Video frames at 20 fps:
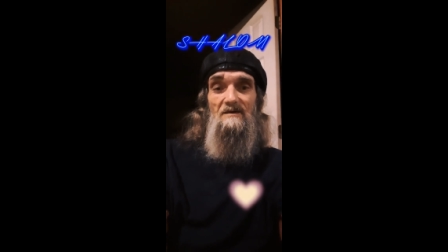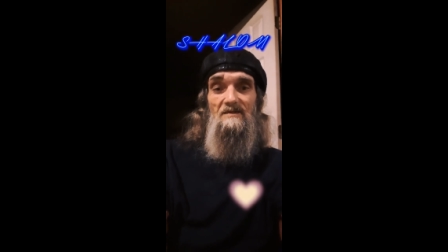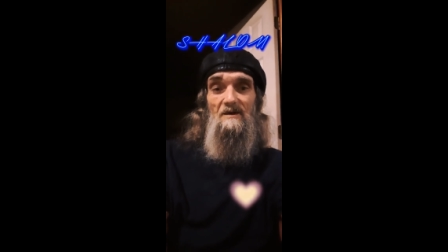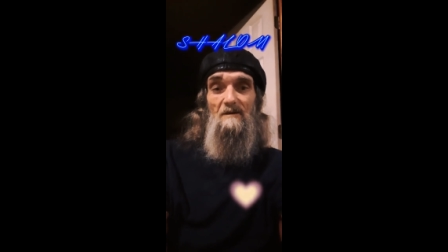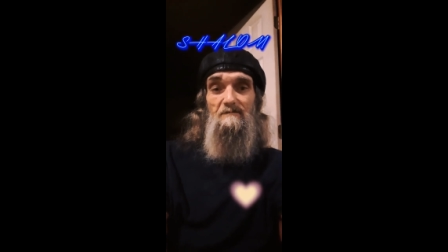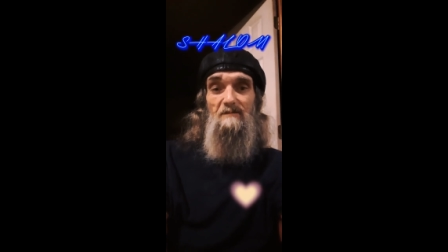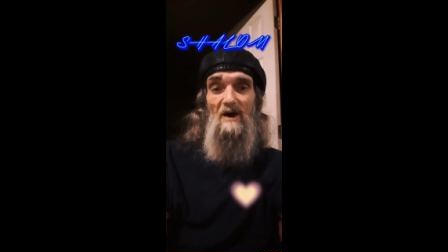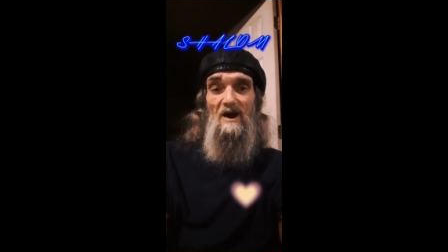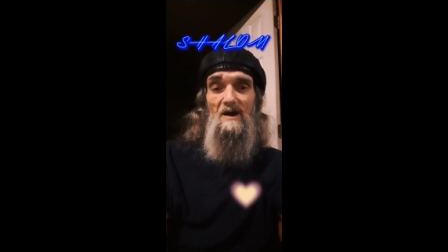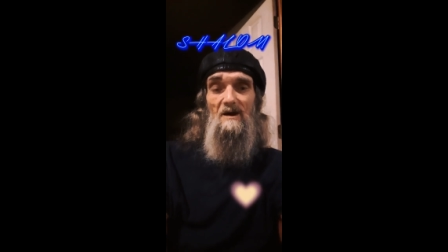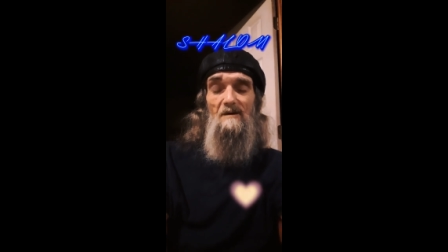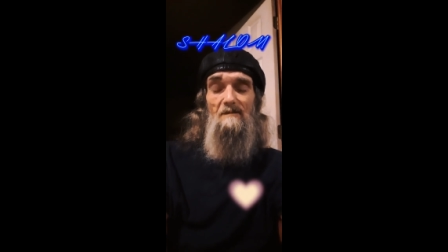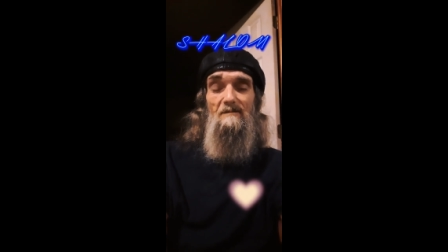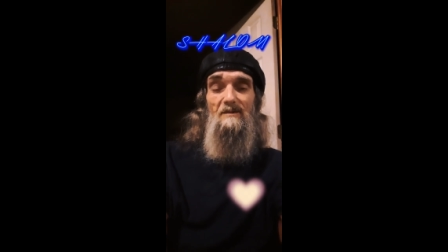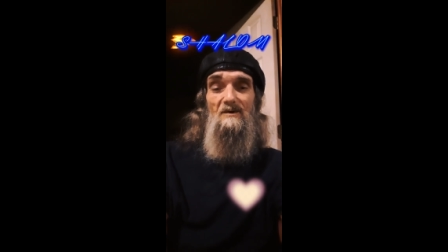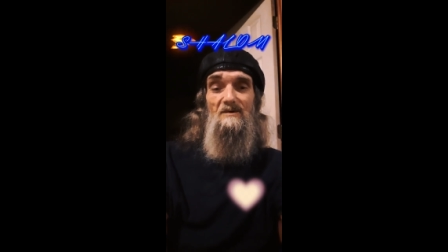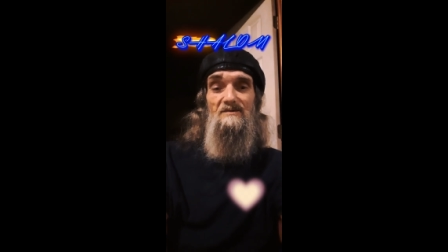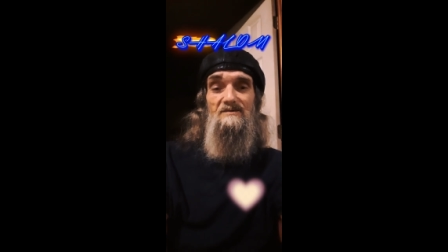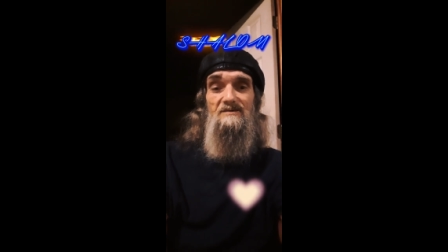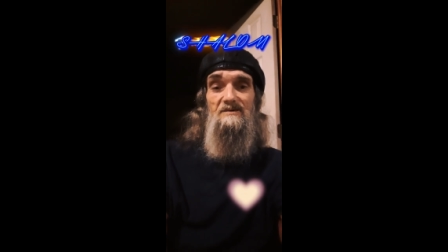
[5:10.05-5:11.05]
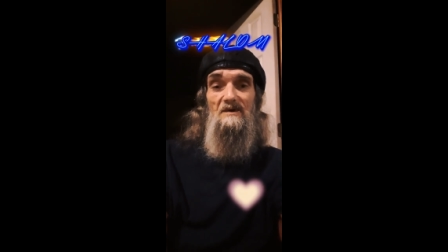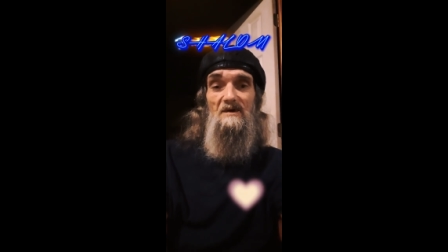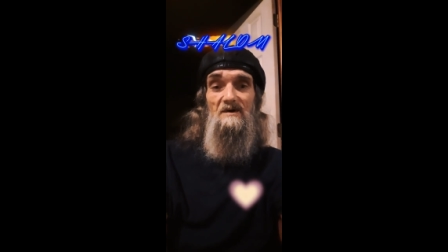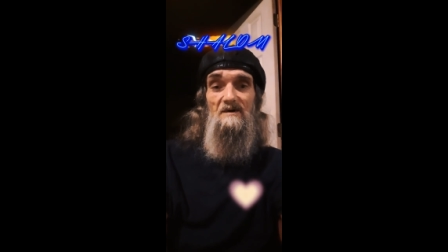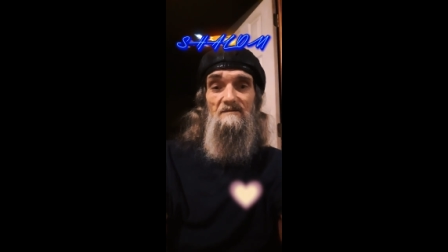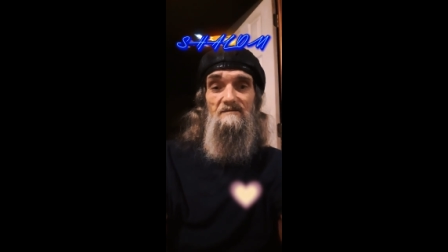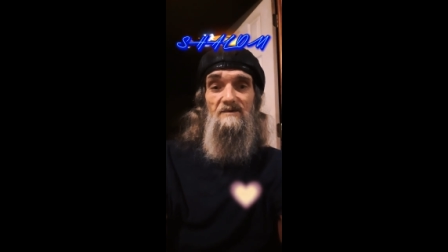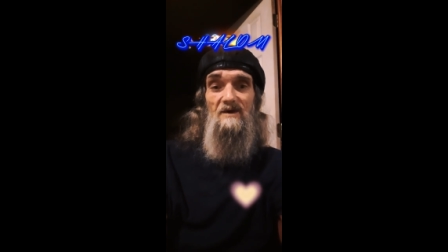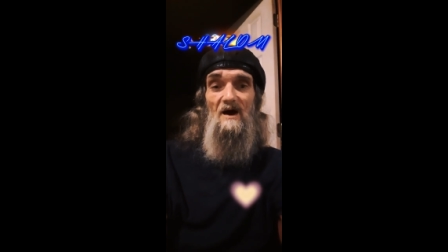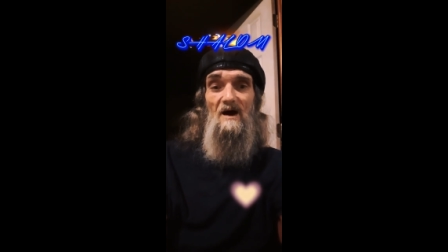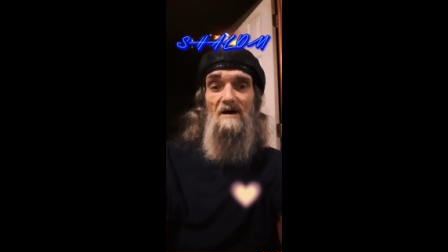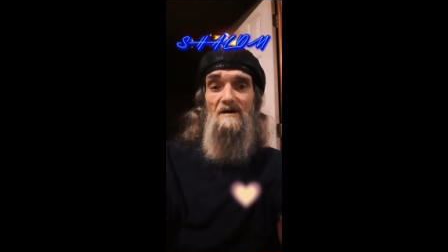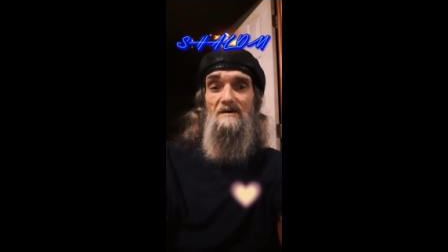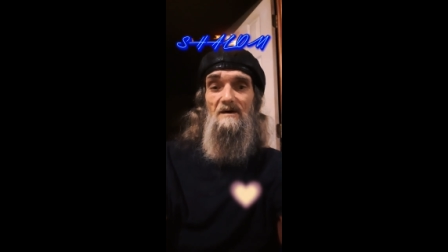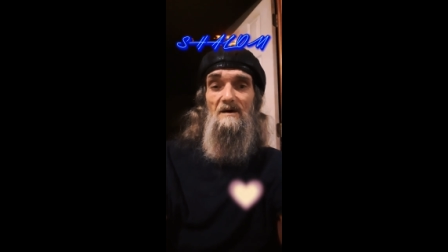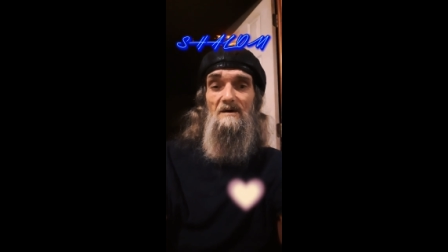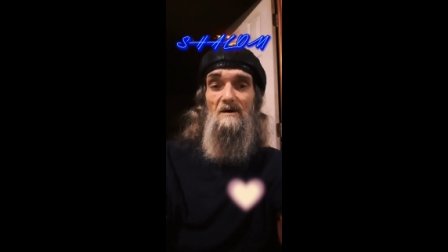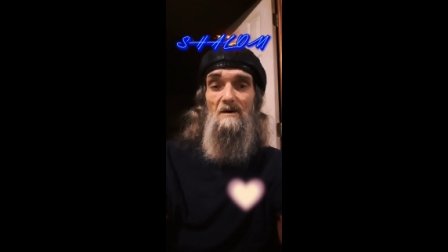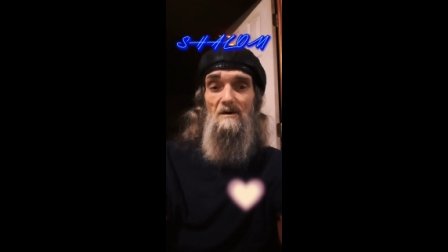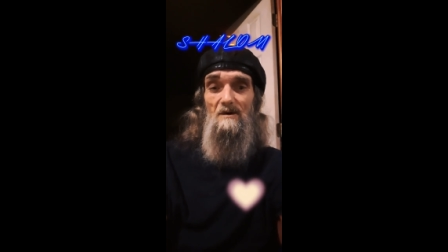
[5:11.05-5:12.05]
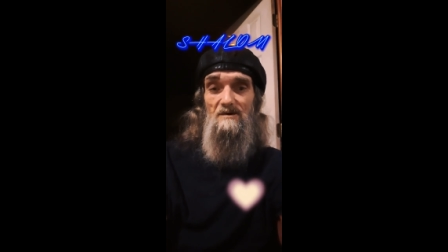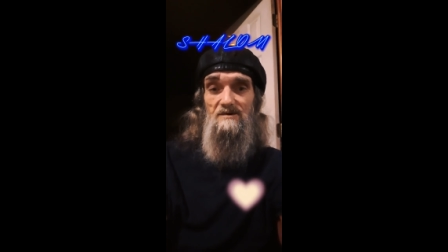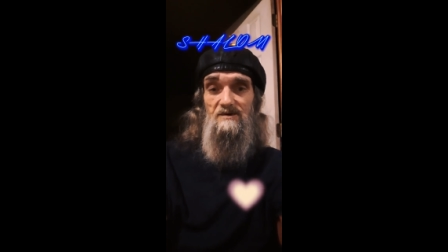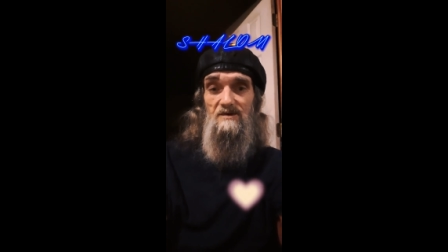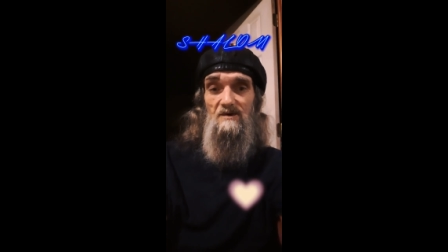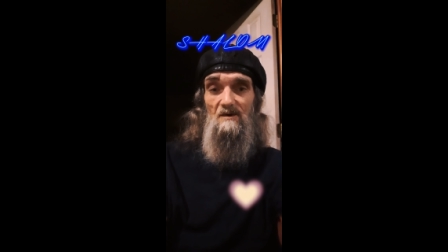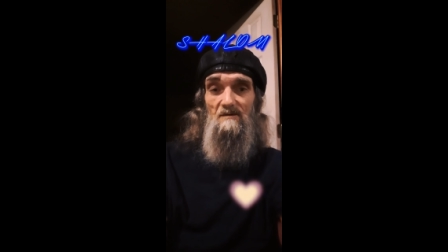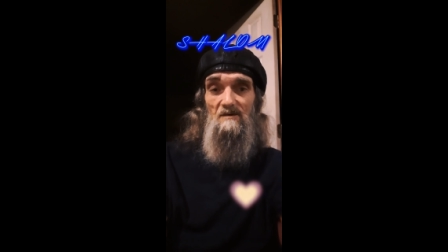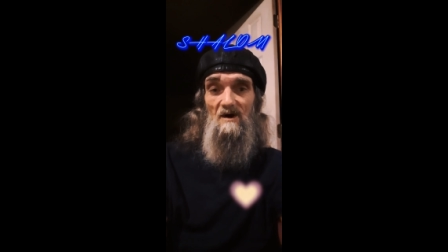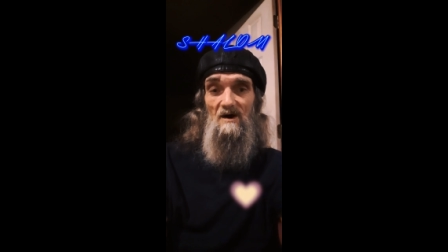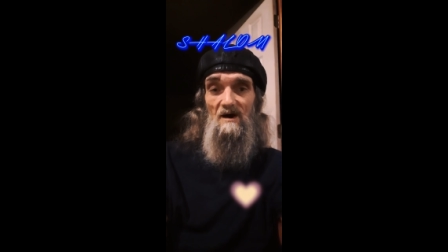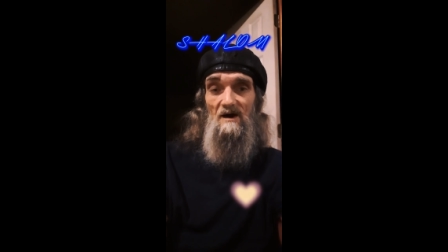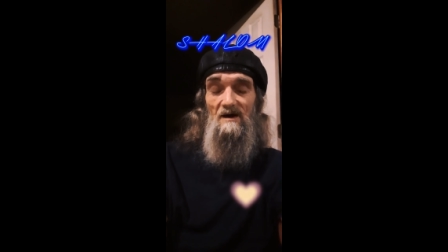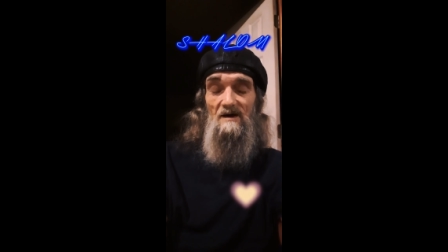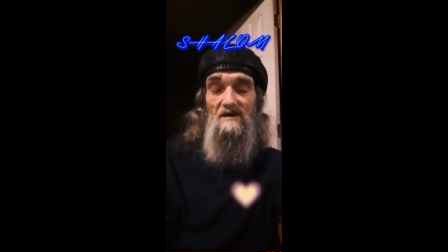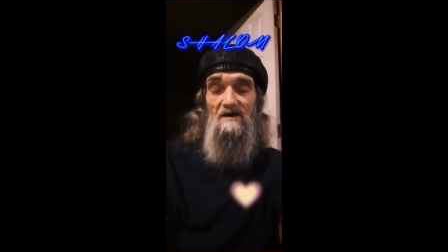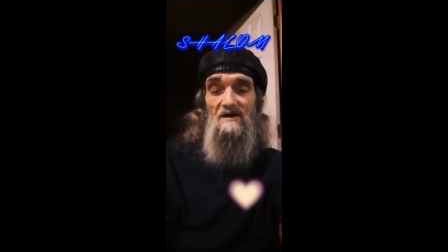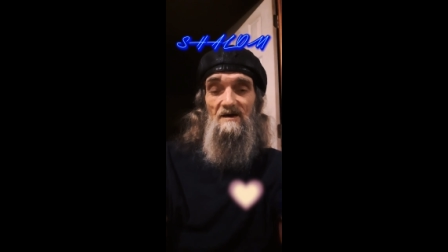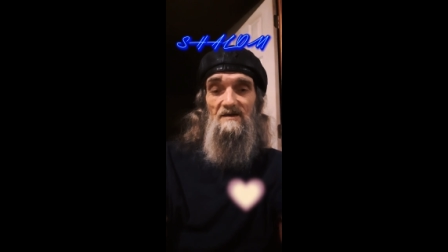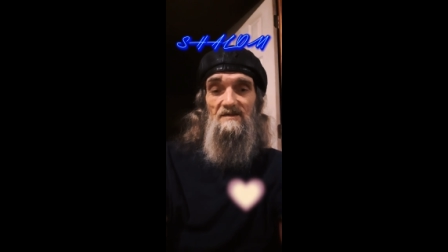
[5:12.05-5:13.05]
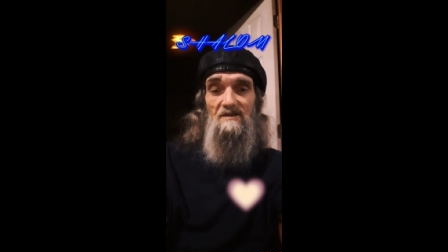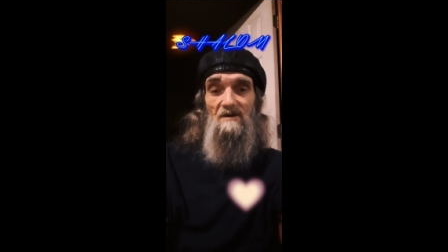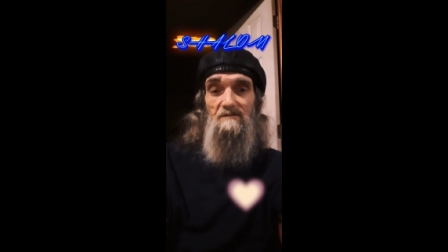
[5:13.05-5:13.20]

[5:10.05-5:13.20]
The parables of Yahushua,